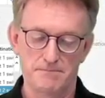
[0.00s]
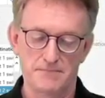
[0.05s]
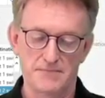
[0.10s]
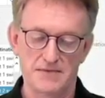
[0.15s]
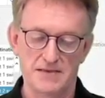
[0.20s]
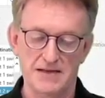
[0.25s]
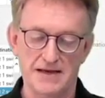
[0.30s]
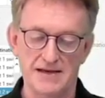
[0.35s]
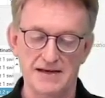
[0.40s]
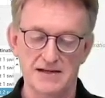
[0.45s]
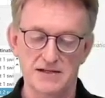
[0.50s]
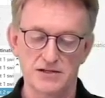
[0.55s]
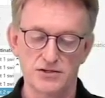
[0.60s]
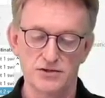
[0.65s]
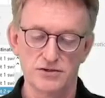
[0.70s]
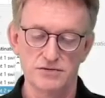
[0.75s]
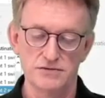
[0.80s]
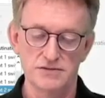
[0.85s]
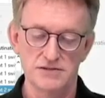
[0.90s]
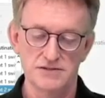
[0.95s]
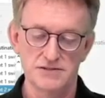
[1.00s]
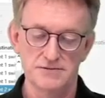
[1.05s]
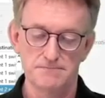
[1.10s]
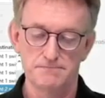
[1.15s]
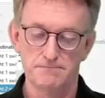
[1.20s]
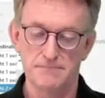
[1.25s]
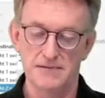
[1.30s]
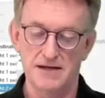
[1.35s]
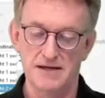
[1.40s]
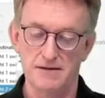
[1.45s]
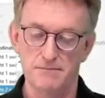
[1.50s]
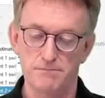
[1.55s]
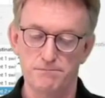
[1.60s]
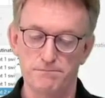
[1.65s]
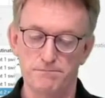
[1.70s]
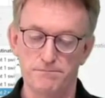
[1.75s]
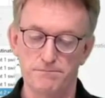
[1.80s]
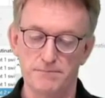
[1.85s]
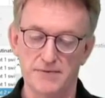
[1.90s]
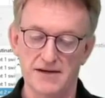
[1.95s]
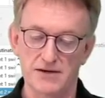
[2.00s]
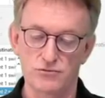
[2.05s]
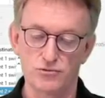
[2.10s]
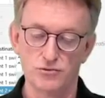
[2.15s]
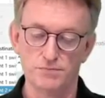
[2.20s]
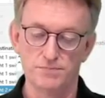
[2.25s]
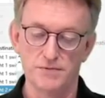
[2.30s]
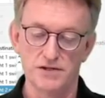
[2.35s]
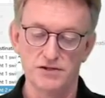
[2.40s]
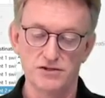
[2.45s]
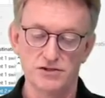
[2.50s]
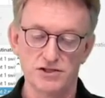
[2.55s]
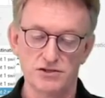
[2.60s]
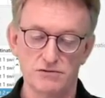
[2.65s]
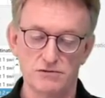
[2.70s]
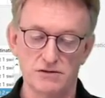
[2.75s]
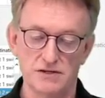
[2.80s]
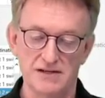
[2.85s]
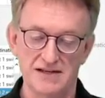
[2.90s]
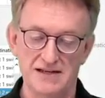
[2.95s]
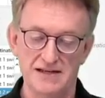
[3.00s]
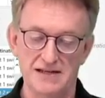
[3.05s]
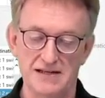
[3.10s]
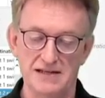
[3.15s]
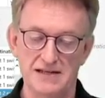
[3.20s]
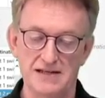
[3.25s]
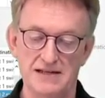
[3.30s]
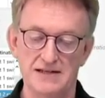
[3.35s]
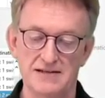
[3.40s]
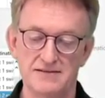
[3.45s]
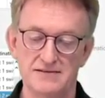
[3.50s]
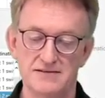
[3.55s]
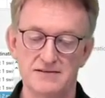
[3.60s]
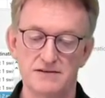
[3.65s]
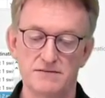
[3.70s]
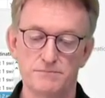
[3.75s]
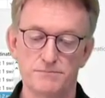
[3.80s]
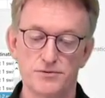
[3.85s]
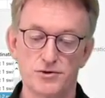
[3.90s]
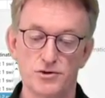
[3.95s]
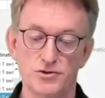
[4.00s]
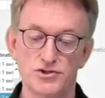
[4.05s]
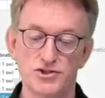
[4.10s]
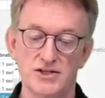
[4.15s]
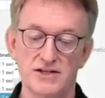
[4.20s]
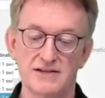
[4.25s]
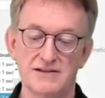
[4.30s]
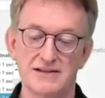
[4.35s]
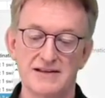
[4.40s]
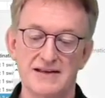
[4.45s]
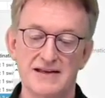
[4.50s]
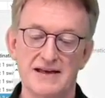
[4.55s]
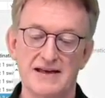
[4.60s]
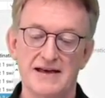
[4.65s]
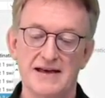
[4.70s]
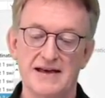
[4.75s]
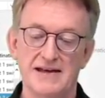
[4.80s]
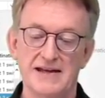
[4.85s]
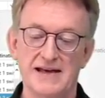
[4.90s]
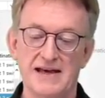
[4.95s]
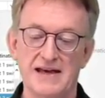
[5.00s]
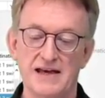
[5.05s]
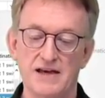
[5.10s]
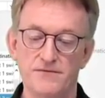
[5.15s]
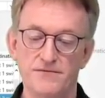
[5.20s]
diagnosis, my group monitor in this project, and I have